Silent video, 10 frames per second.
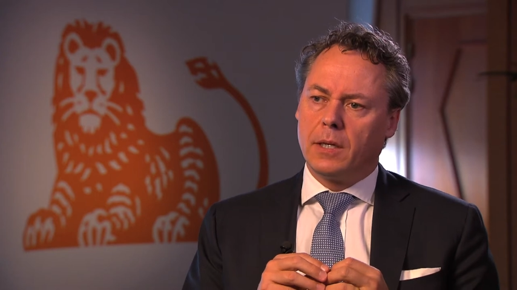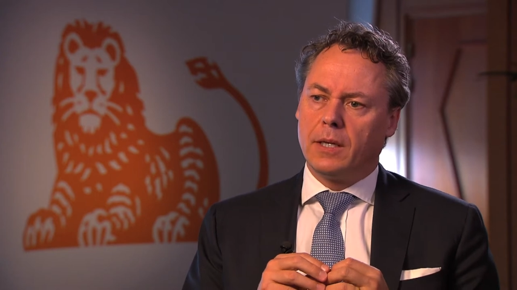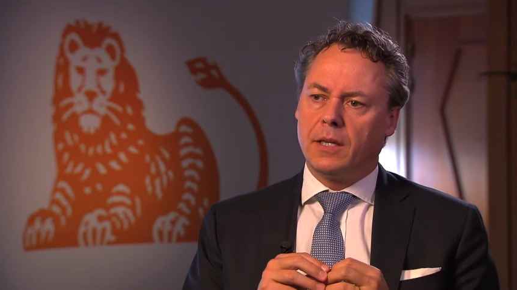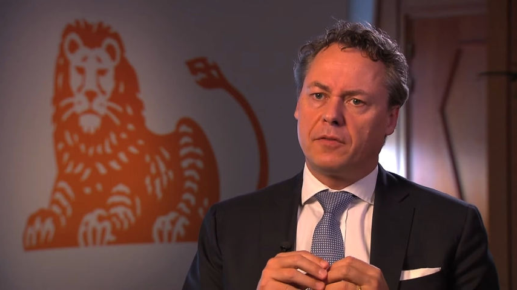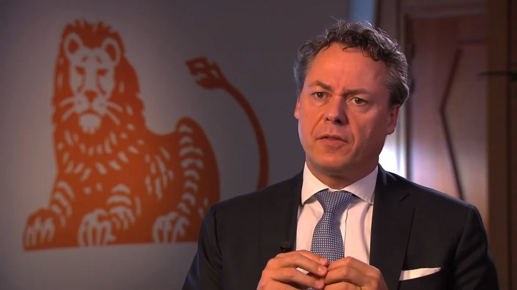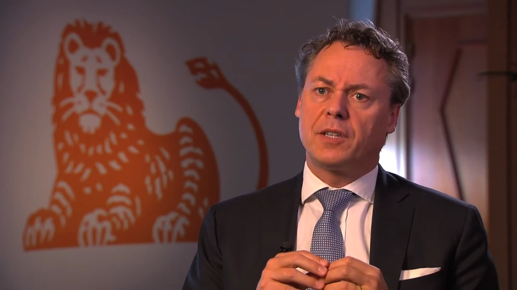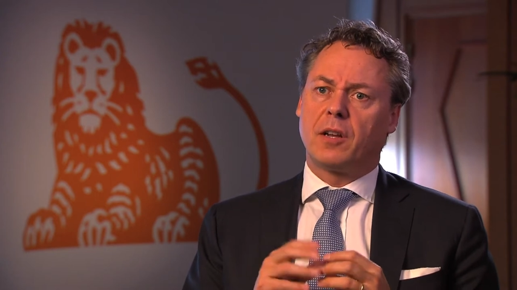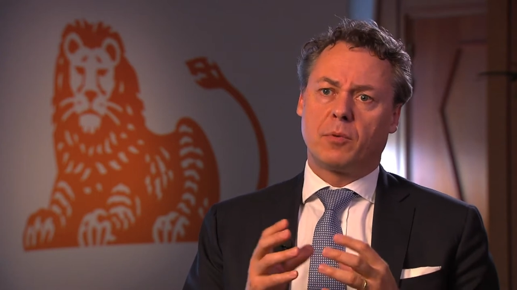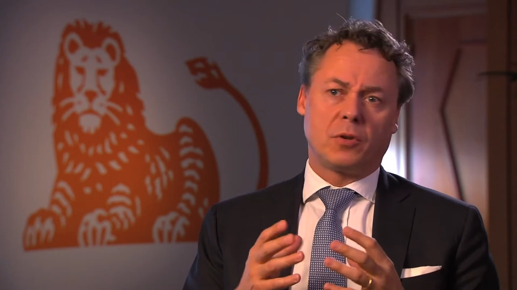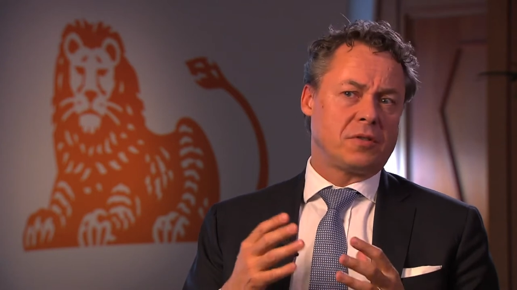It is fragile
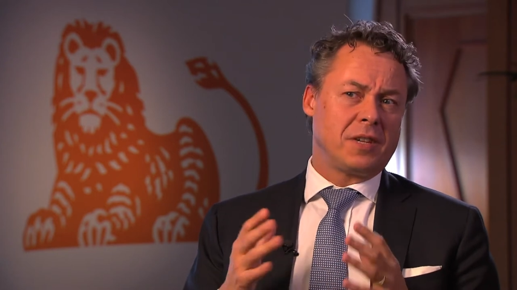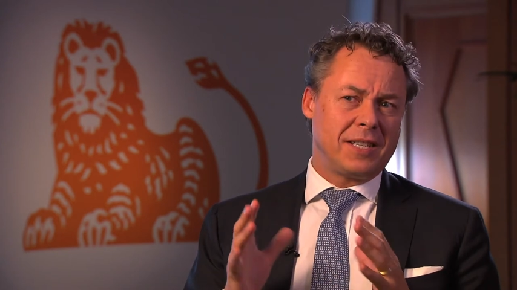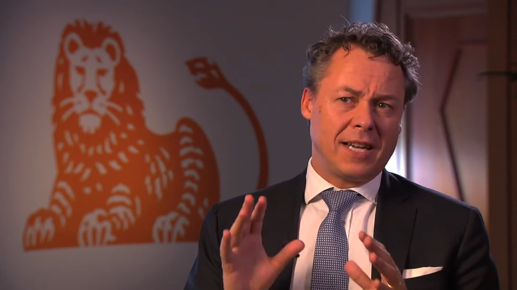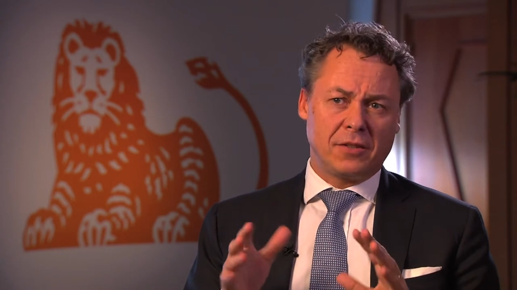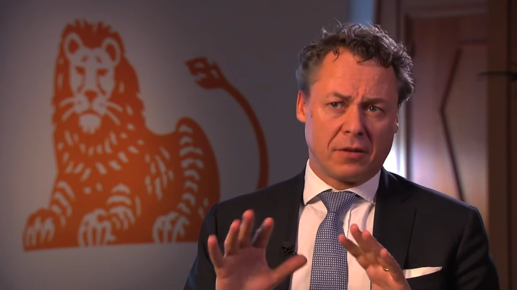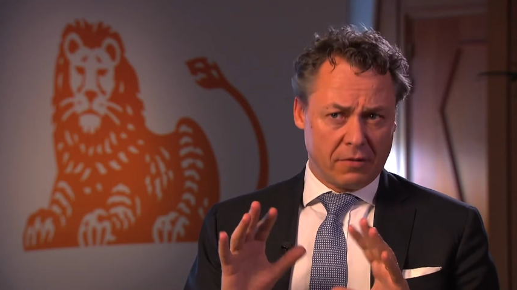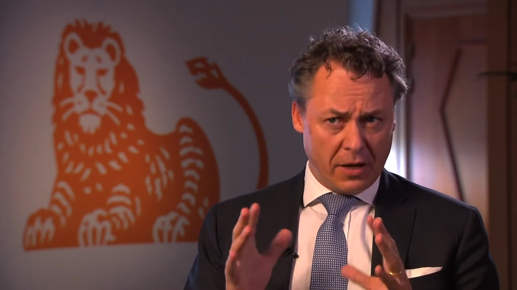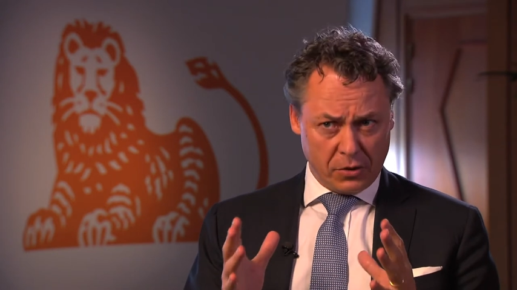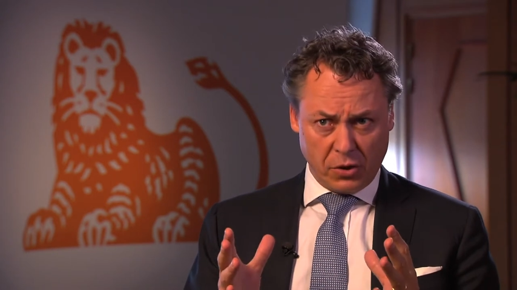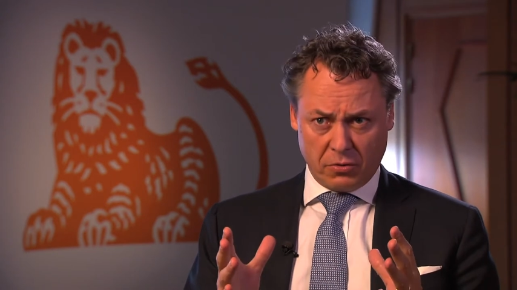because of the tension
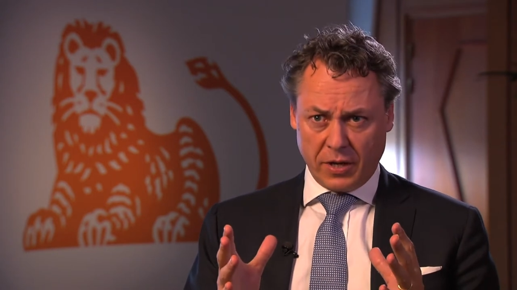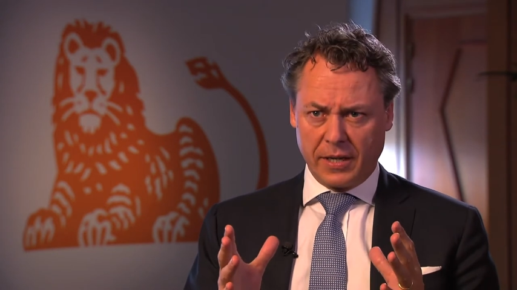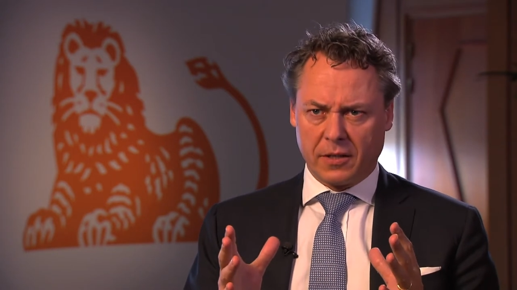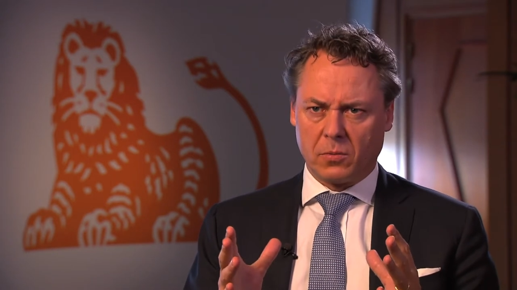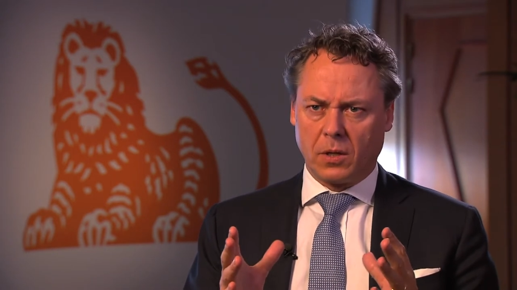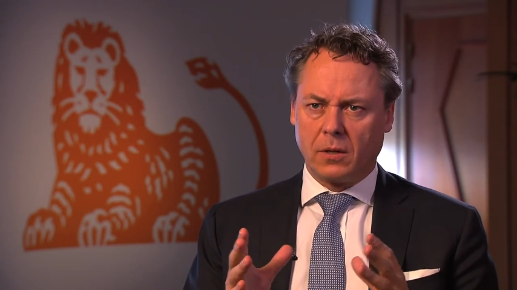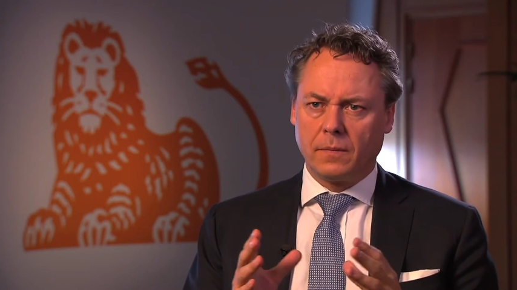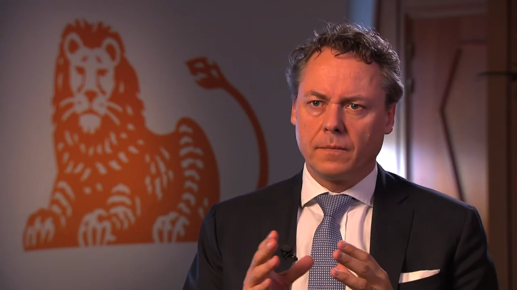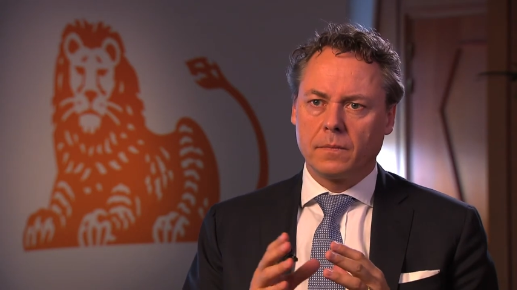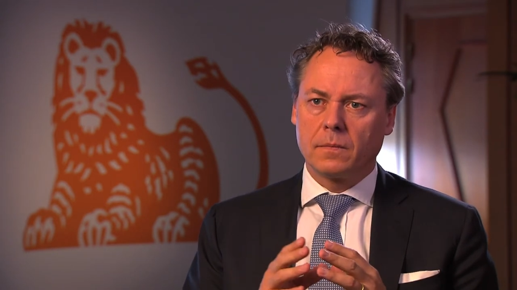around Ukraine as well.
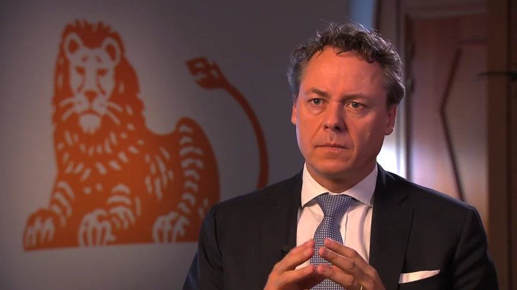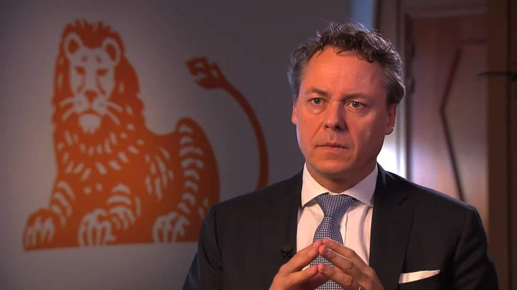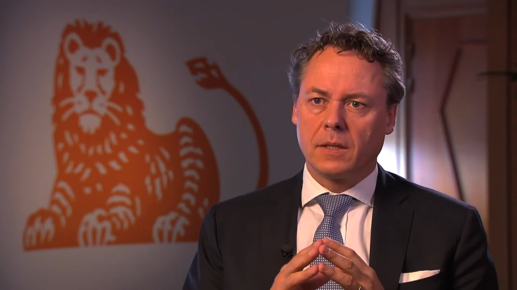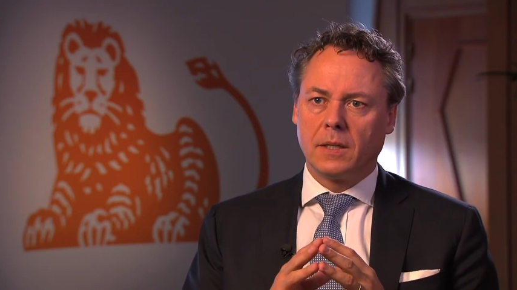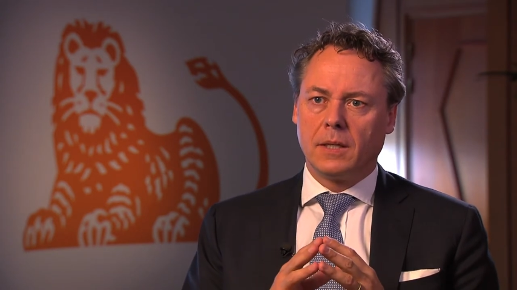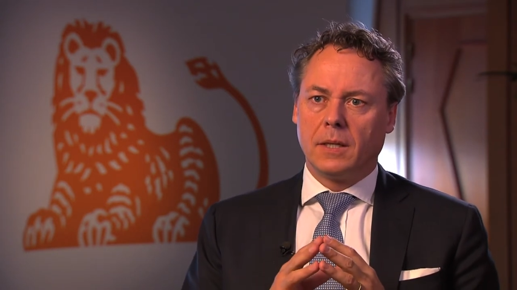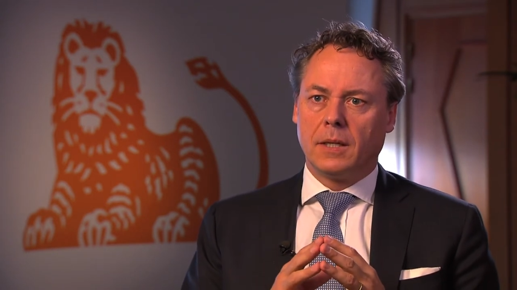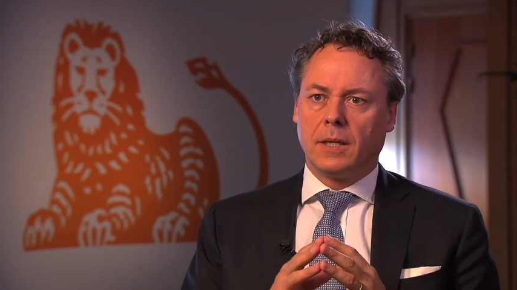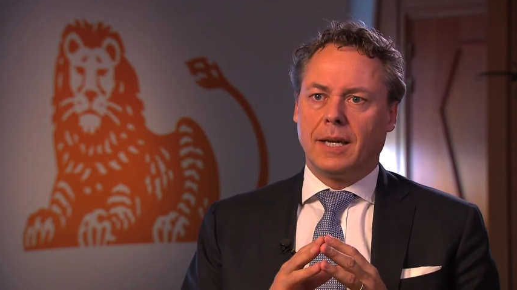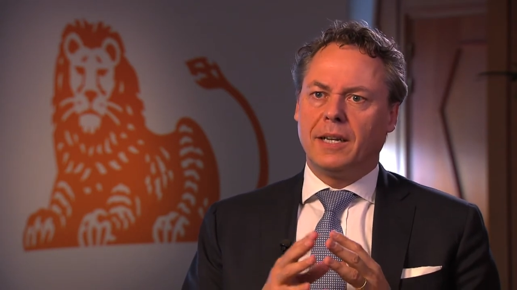
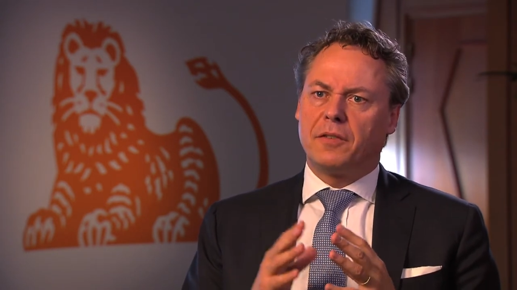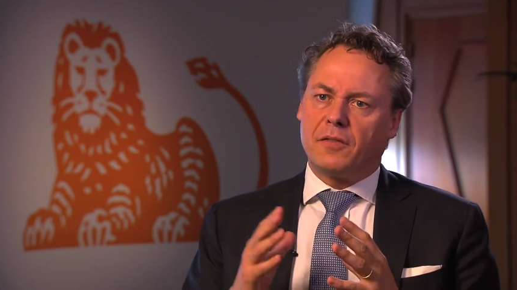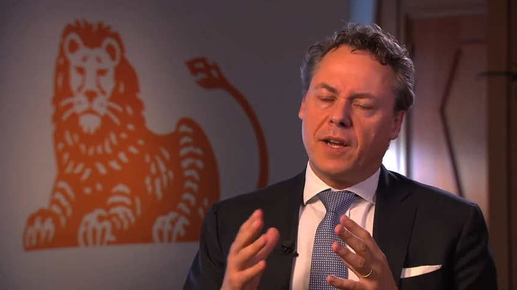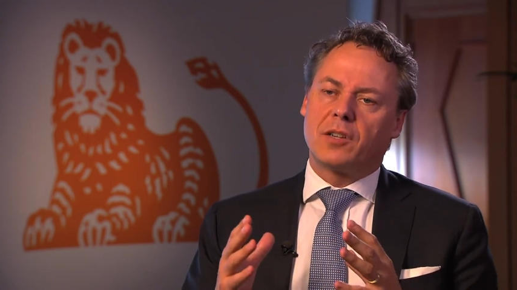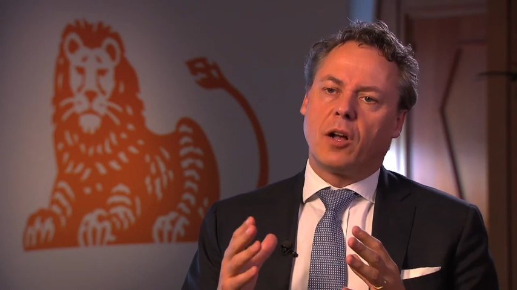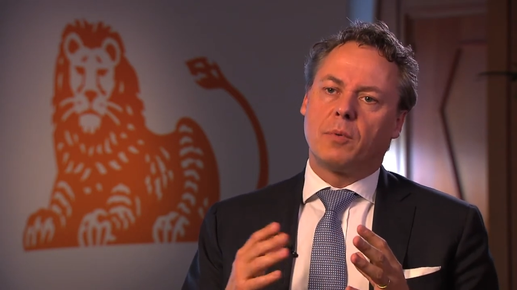And it's fragile